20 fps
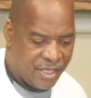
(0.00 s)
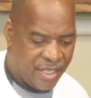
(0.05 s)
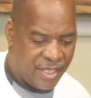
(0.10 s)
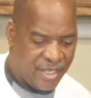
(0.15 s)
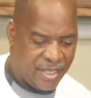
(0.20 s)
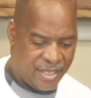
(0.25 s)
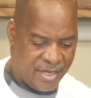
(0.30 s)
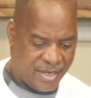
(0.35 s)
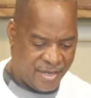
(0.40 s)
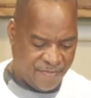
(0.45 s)

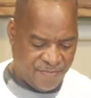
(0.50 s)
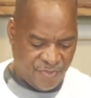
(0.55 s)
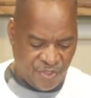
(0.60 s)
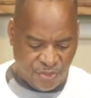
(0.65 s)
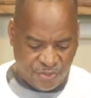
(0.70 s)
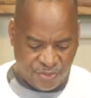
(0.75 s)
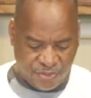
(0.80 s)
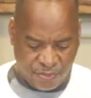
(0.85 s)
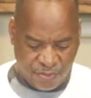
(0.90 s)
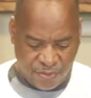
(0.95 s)
and I'm
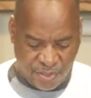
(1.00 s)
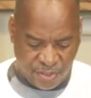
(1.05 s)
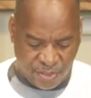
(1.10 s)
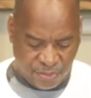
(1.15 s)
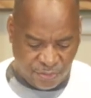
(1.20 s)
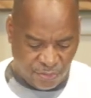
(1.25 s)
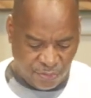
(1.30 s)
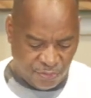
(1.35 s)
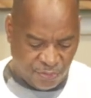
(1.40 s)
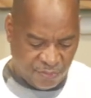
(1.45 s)
just going
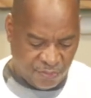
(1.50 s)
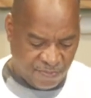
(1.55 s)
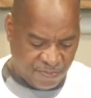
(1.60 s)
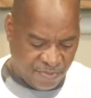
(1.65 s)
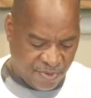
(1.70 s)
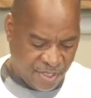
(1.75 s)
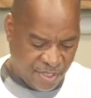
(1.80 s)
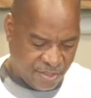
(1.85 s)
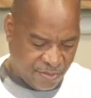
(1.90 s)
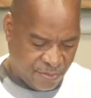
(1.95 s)
to
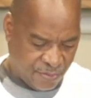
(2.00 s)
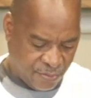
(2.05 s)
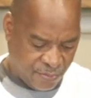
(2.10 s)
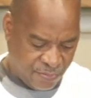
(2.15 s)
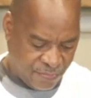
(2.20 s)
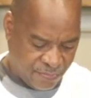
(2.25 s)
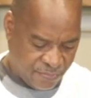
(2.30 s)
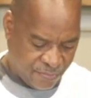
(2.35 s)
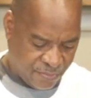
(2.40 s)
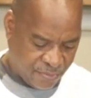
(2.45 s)
sprinkle
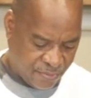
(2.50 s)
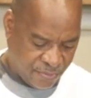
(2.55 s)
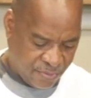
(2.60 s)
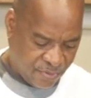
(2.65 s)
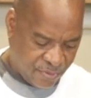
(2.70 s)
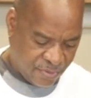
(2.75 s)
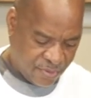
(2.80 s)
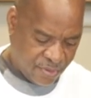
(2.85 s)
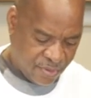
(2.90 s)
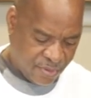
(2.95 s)

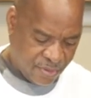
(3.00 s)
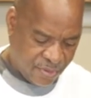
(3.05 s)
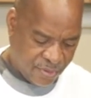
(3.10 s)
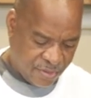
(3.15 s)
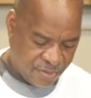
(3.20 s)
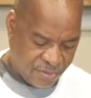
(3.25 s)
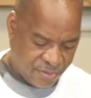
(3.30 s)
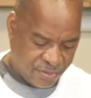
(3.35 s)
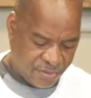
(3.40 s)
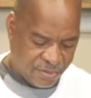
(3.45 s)

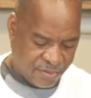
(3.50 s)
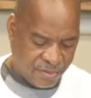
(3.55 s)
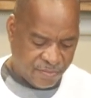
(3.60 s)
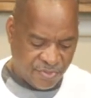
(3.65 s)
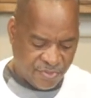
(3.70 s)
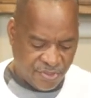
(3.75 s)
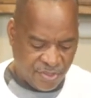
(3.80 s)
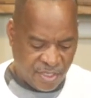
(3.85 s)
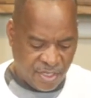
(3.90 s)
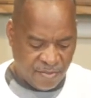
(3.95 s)
some
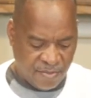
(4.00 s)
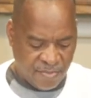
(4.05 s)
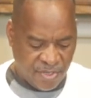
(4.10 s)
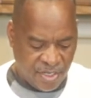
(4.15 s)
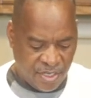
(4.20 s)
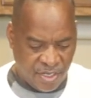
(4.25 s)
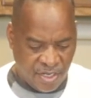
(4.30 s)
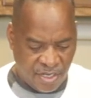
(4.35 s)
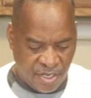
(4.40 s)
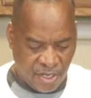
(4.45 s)

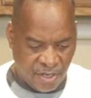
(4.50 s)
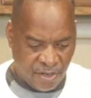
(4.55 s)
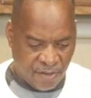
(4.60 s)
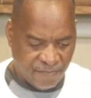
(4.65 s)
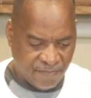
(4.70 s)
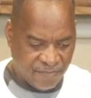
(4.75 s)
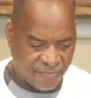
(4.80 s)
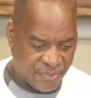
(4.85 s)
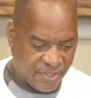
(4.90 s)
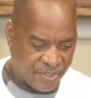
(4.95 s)
cinnamon in there,
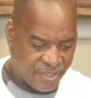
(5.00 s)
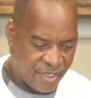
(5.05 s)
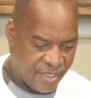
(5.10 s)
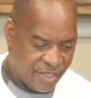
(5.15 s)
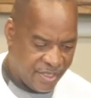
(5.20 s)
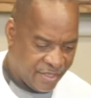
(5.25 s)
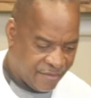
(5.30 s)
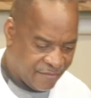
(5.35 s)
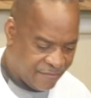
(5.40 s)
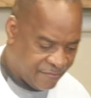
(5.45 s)

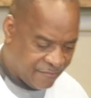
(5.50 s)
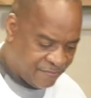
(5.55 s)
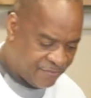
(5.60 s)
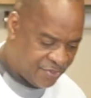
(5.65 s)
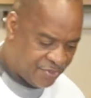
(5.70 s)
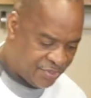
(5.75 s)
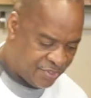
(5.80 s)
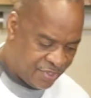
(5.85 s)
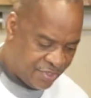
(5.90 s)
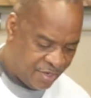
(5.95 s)

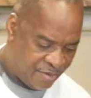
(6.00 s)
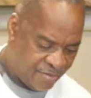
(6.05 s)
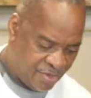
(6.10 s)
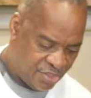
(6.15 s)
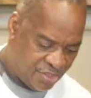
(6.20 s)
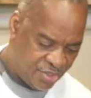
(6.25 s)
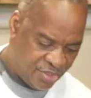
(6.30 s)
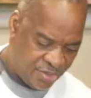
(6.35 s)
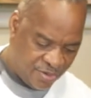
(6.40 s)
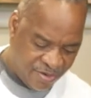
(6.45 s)

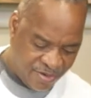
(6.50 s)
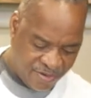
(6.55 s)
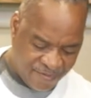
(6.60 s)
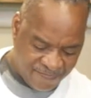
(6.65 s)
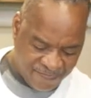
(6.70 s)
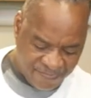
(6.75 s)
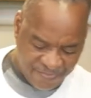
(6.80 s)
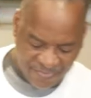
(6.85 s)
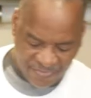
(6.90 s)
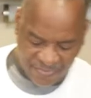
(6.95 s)
cinnamon sugar.
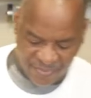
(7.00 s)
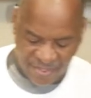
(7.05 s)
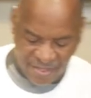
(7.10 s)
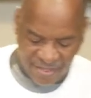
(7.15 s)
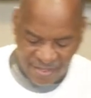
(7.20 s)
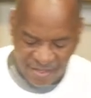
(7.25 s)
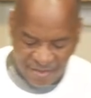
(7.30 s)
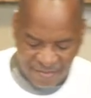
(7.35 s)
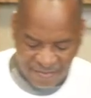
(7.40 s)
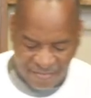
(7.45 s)

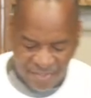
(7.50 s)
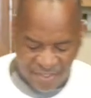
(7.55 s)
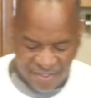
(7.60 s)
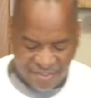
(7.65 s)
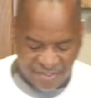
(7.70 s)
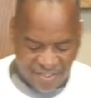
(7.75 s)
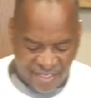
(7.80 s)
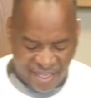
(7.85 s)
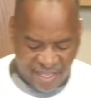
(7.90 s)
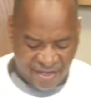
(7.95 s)

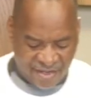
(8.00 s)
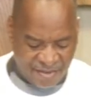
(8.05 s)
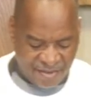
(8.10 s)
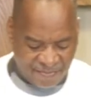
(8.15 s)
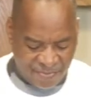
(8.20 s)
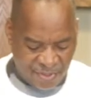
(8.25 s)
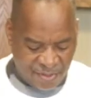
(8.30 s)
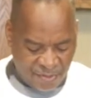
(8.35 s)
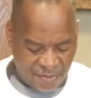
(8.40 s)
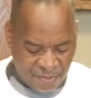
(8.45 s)
Mix that
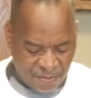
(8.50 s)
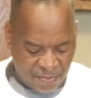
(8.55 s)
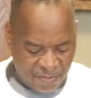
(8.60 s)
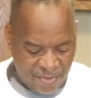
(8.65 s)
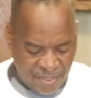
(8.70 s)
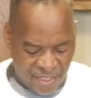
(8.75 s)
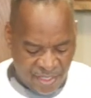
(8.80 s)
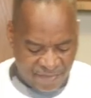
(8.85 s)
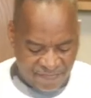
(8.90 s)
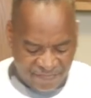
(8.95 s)
up a
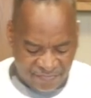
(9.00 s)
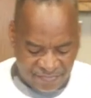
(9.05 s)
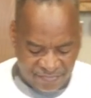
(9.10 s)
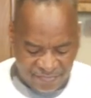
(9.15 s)
little bit.